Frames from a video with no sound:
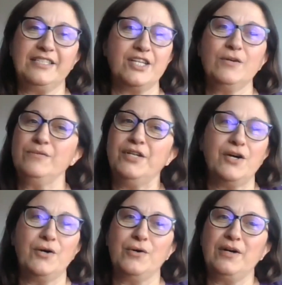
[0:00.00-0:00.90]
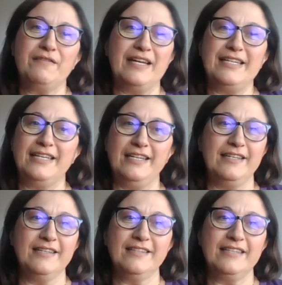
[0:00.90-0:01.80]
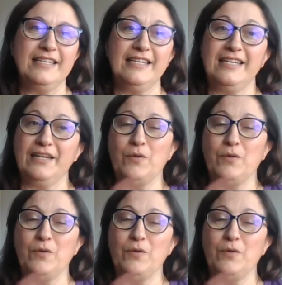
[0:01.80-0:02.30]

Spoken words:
I don't know of any in